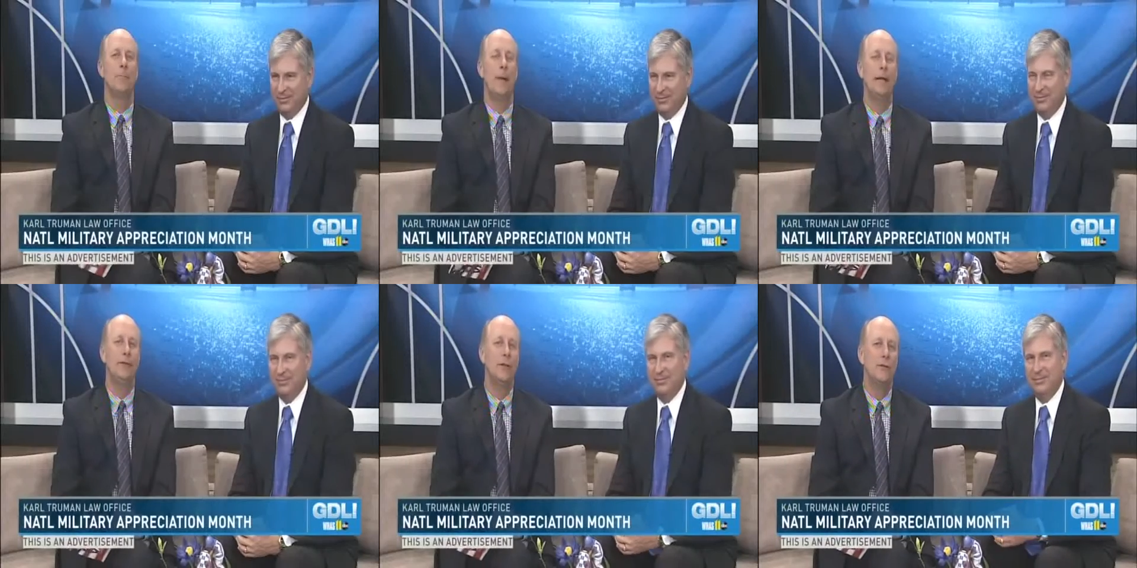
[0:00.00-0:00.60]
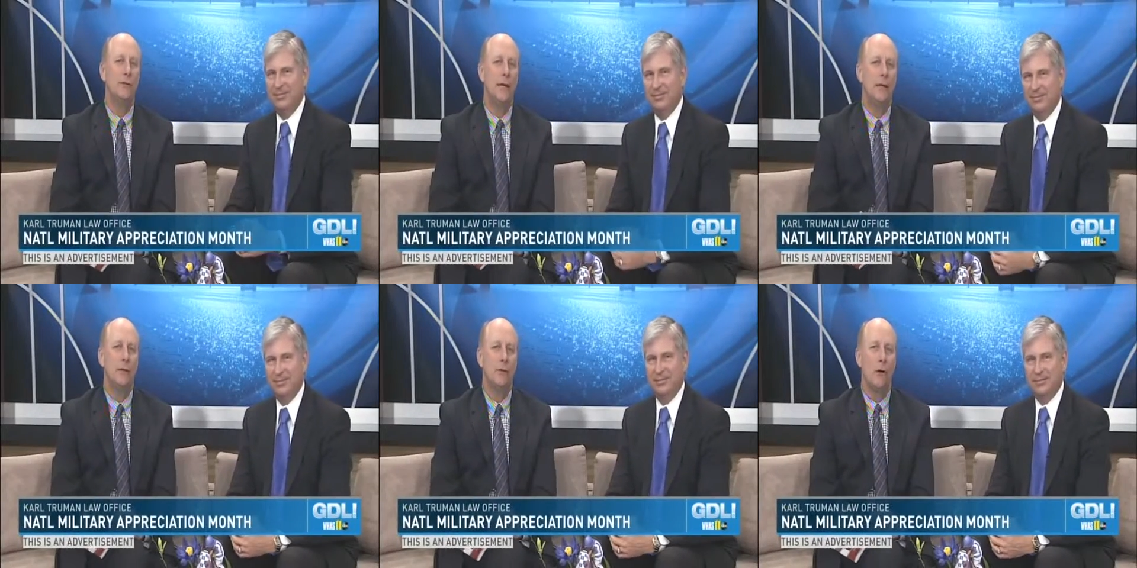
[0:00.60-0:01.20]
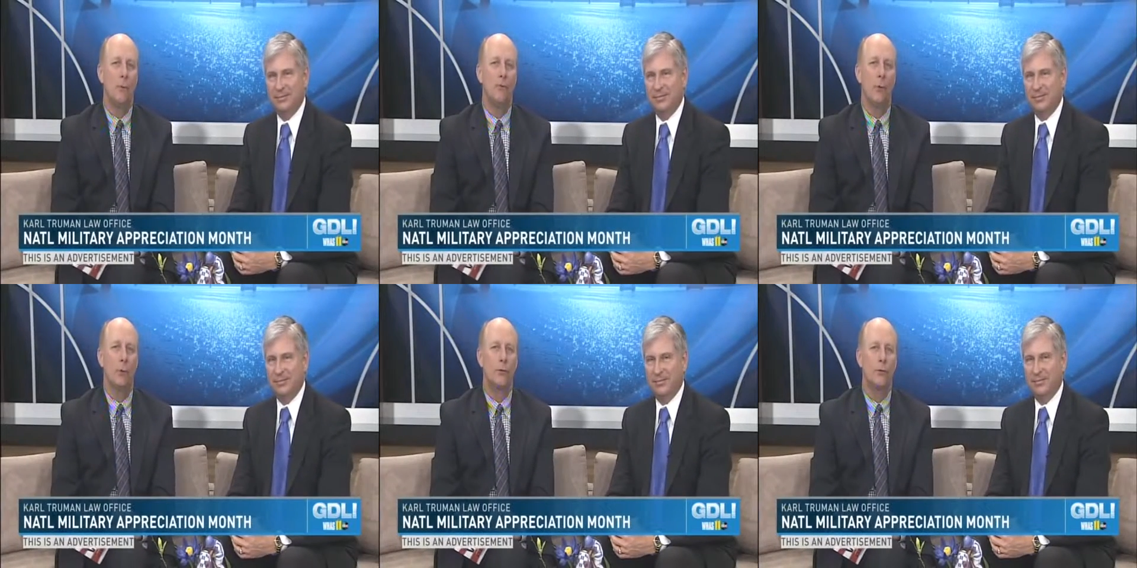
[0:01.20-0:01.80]
Speaker 1: May 16th is Armed
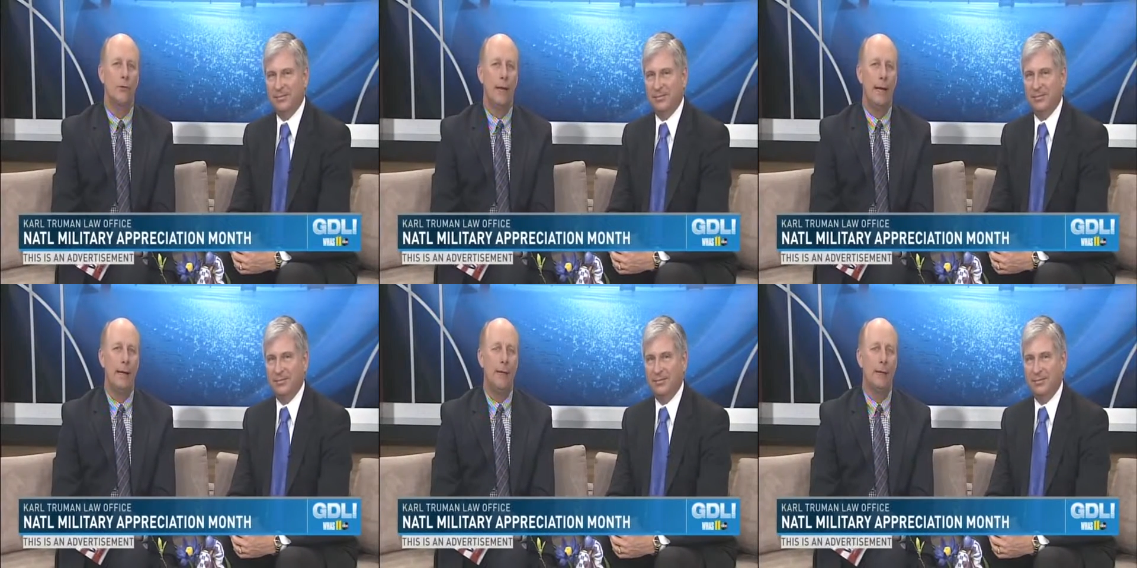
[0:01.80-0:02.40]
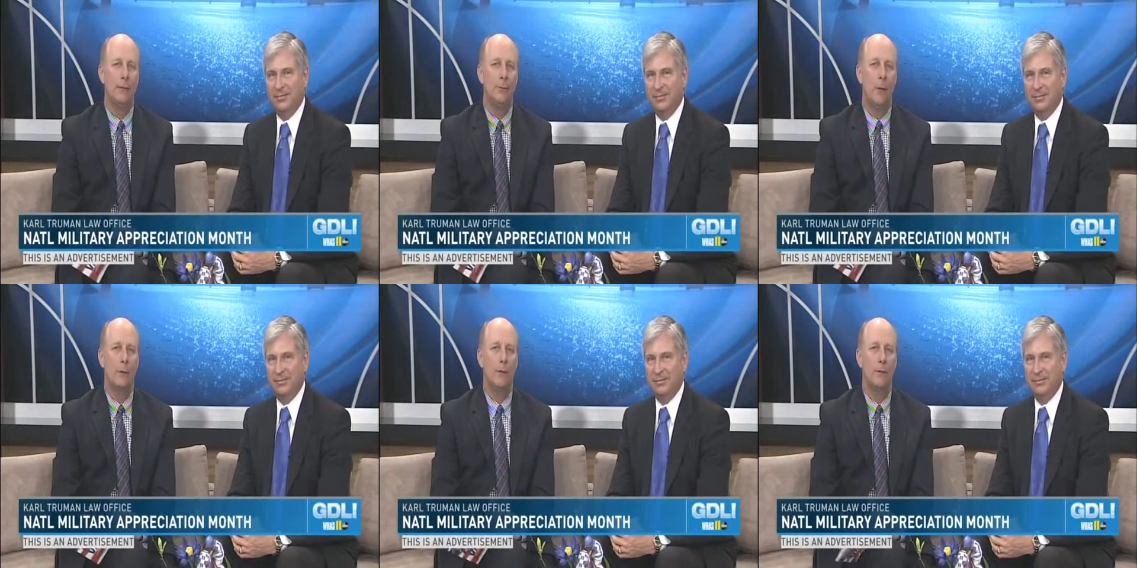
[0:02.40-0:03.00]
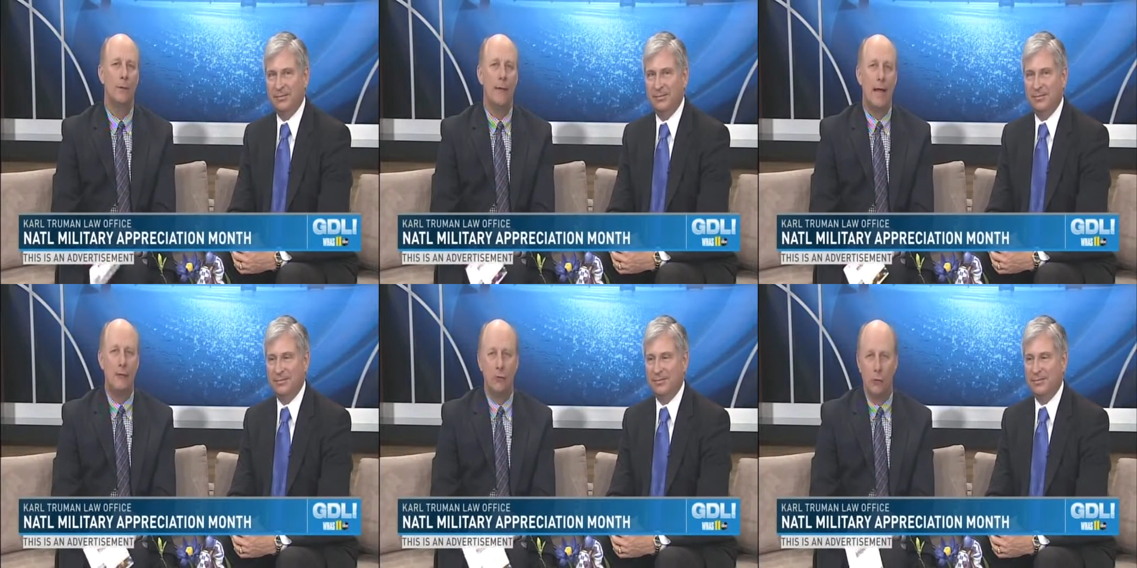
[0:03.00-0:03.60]
Forces Day, and this month is
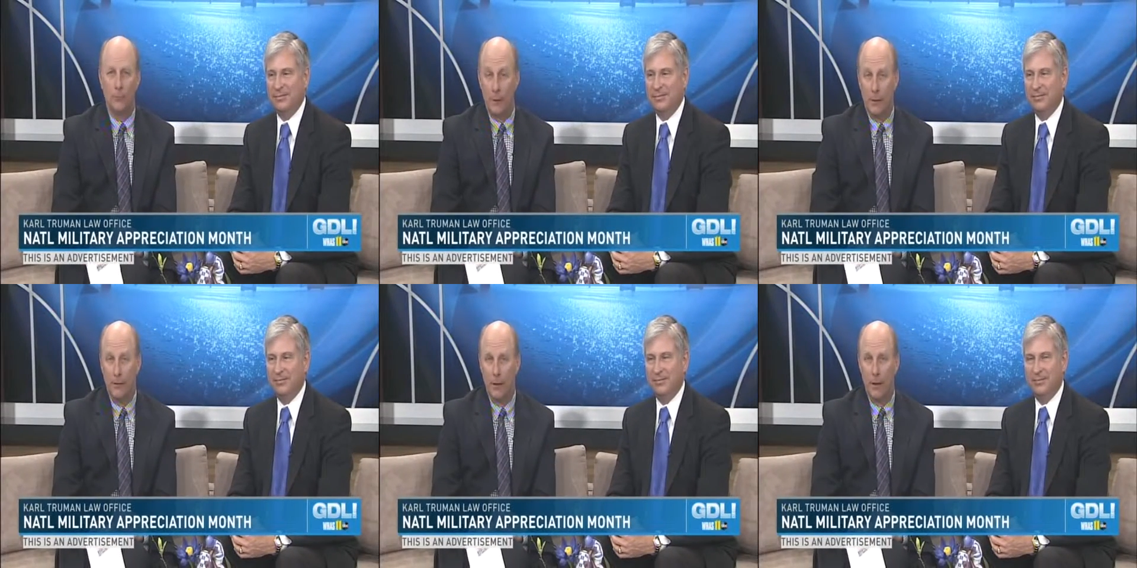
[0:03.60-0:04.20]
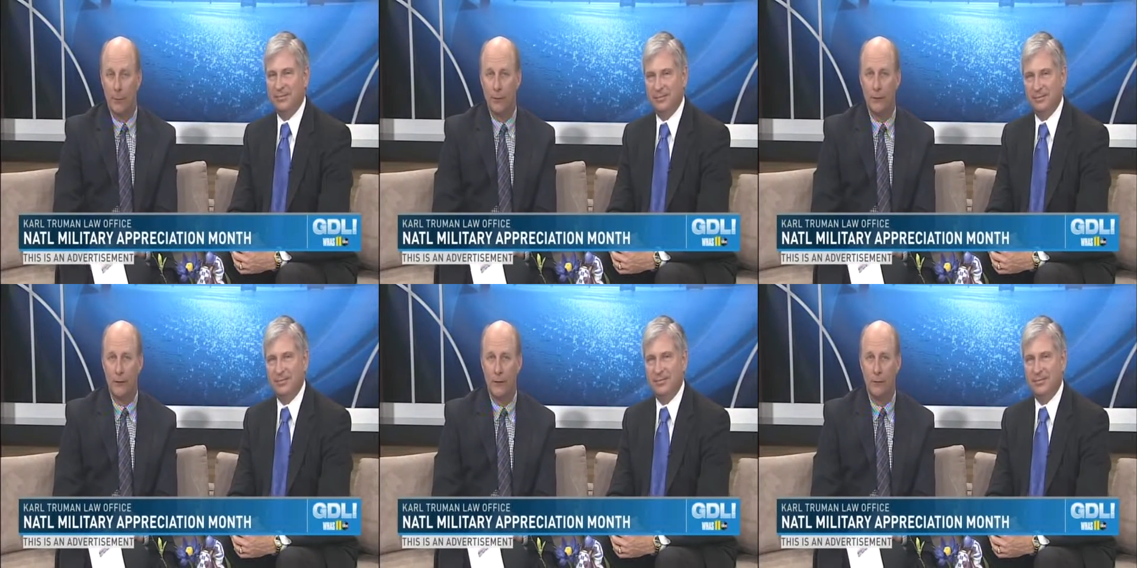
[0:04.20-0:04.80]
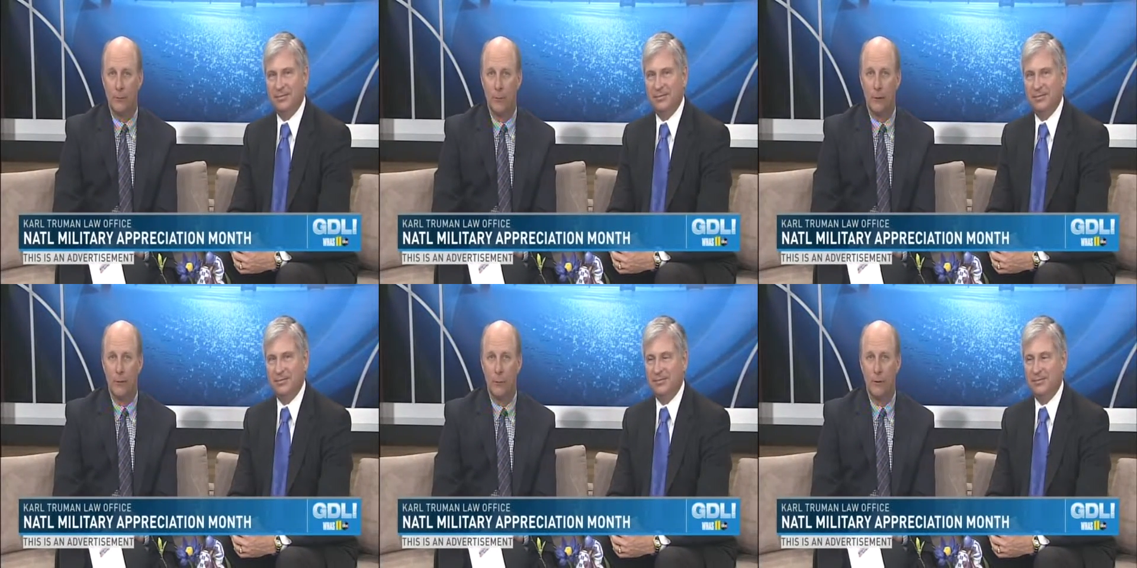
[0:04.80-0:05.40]
National Military Appreciation
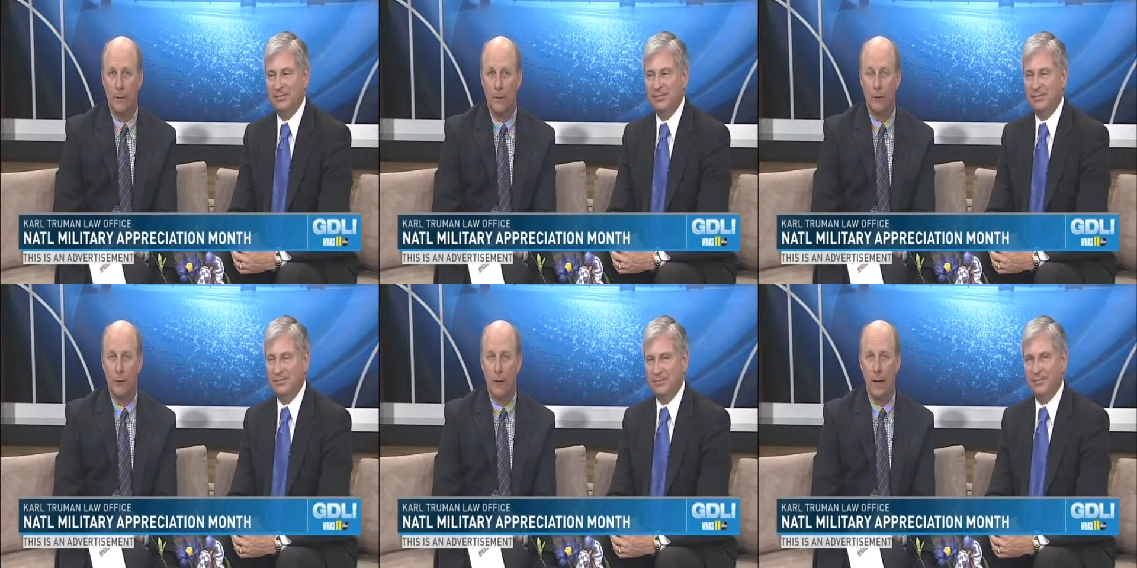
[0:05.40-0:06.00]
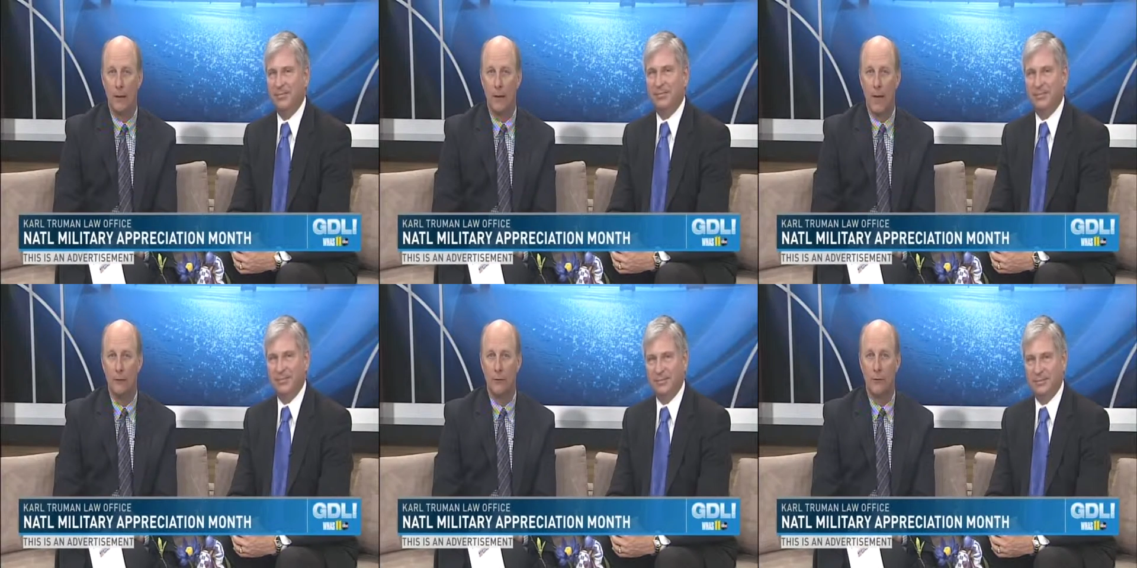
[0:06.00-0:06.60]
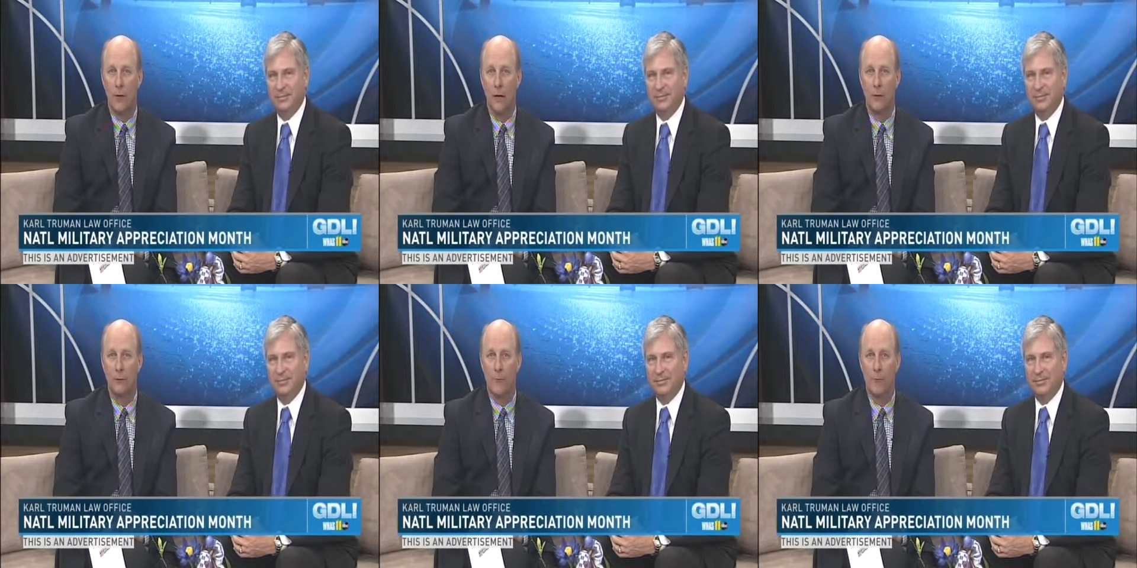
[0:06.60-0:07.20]
Month, when the country recognizes and
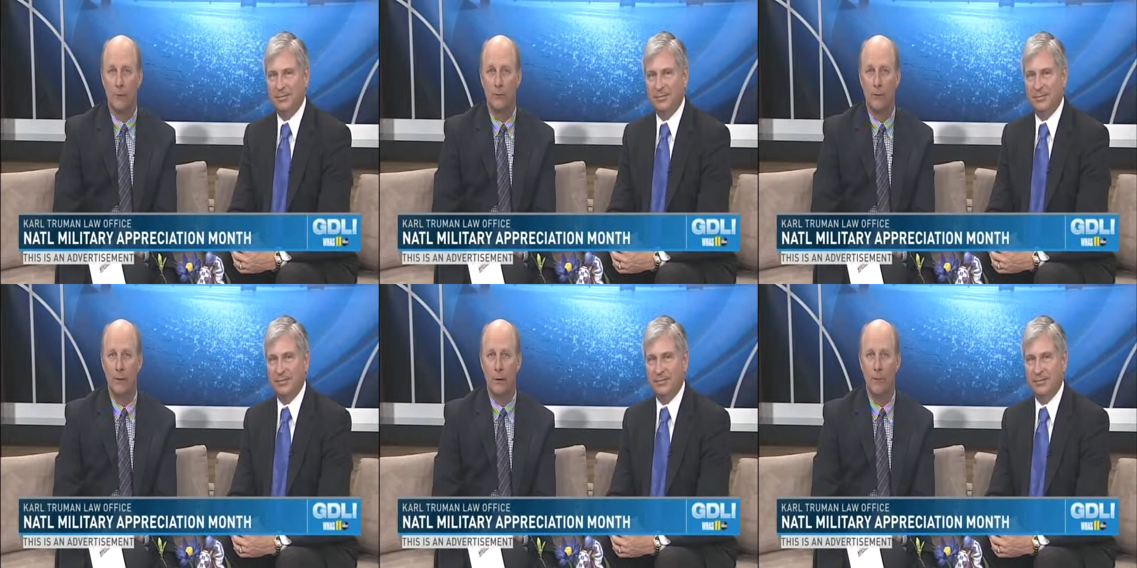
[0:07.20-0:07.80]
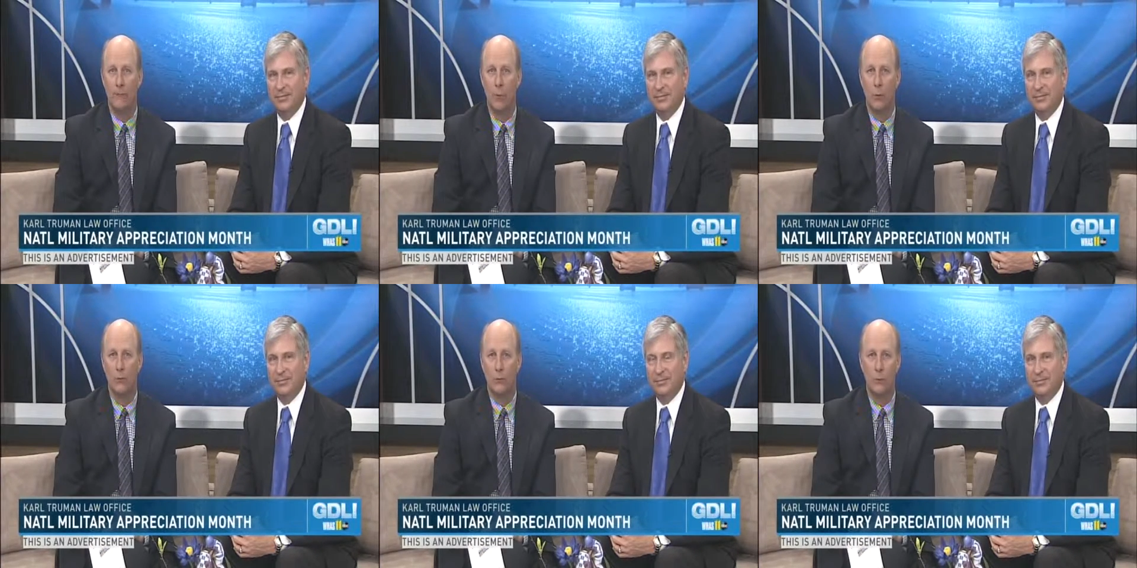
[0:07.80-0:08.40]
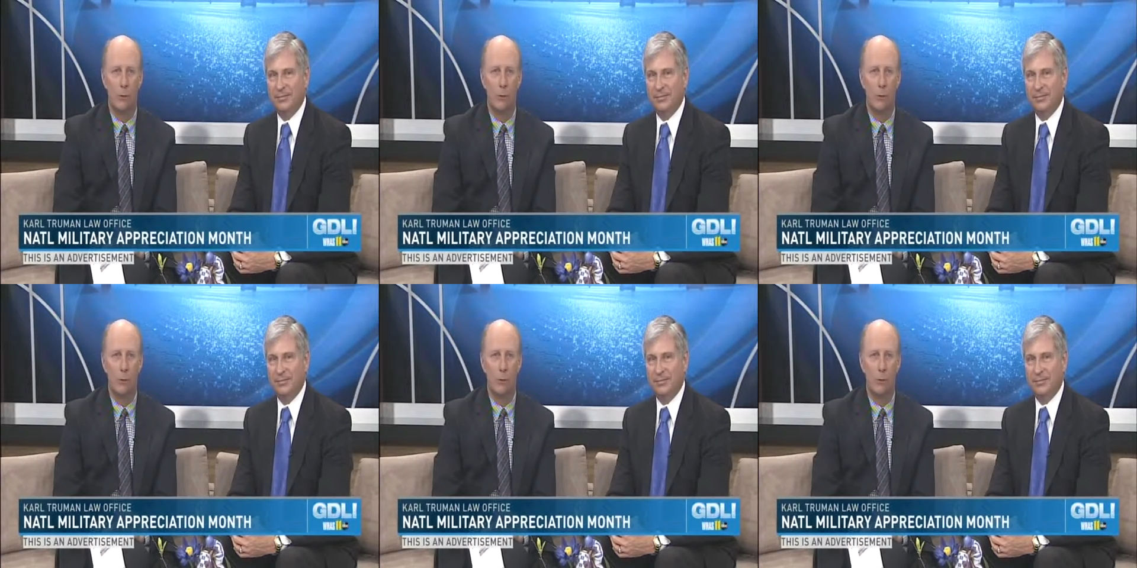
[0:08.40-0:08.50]
honors members of the armed forces.